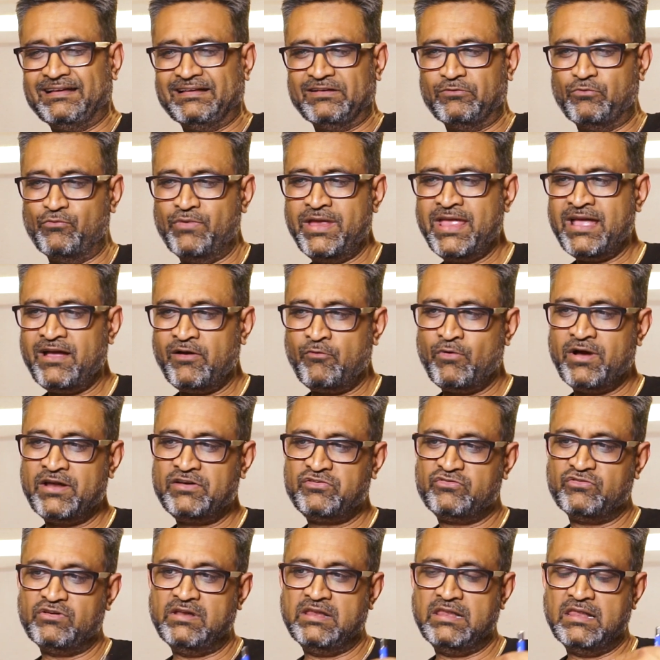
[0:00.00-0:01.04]
we want
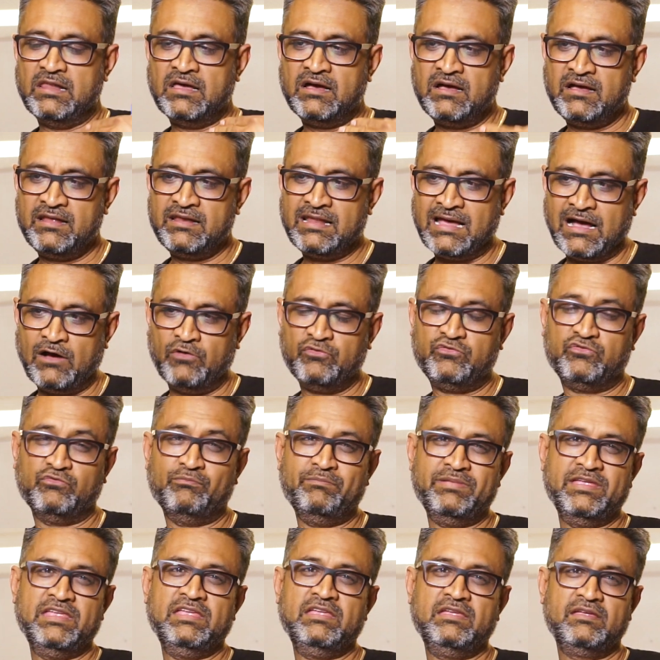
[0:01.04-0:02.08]
to learn how to
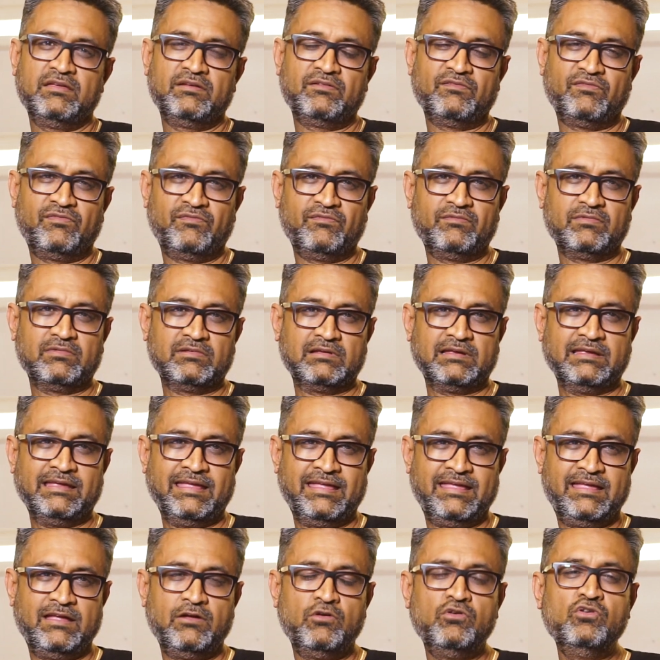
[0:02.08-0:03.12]
be
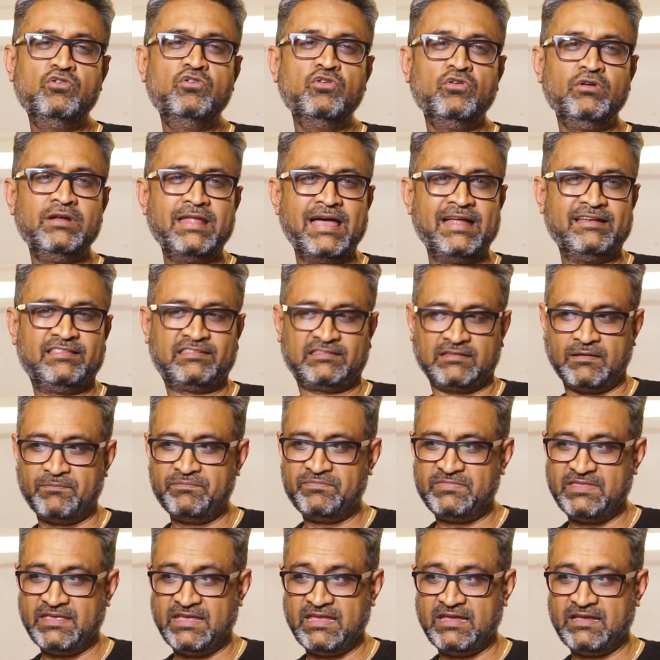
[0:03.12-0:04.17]
good at
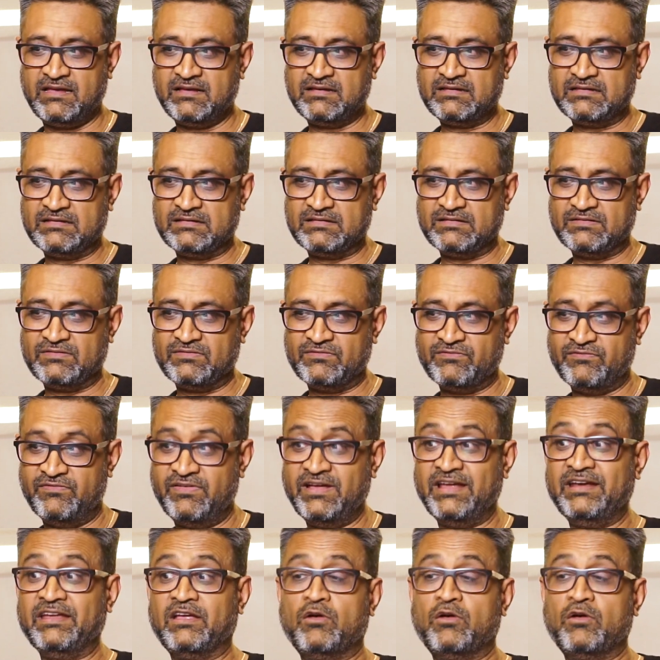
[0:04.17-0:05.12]
something very